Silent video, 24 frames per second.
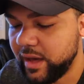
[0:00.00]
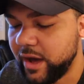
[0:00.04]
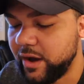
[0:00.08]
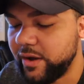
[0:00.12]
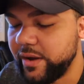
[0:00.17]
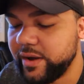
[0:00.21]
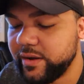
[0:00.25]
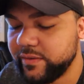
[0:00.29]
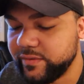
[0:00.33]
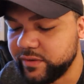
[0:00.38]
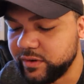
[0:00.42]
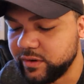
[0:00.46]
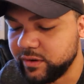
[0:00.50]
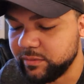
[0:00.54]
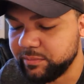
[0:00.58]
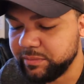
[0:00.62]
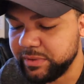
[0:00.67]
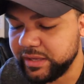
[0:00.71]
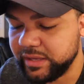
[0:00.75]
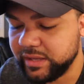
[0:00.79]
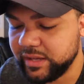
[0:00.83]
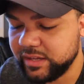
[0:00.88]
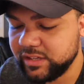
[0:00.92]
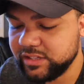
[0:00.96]
However,
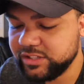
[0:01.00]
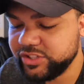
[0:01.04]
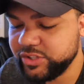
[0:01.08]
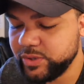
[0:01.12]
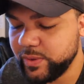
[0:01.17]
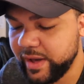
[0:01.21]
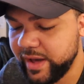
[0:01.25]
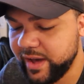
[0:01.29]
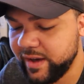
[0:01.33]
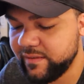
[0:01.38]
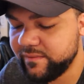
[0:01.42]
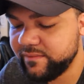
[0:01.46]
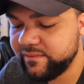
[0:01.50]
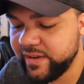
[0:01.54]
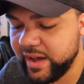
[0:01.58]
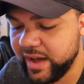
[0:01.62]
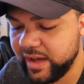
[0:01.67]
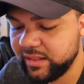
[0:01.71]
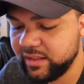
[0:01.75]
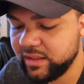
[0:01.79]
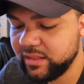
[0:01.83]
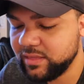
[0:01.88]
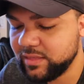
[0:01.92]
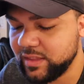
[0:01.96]
because you have
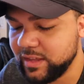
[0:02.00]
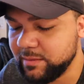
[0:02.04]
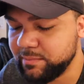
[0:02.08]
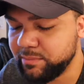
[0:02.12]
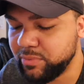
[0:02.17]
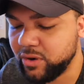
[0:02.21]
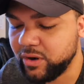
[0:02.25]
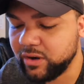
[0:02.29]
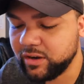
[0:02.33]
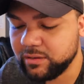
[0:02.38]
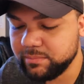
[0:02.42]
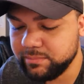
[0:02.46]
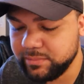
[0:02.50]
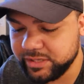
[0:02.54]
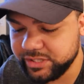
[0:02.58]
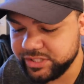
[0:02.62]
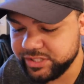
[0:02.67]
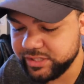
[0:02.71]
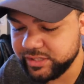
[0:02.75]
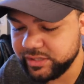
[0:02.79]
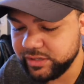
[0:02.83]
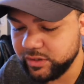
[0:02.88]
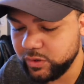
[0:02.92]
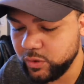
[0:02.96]
valid theme park
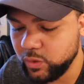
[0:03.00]
admission,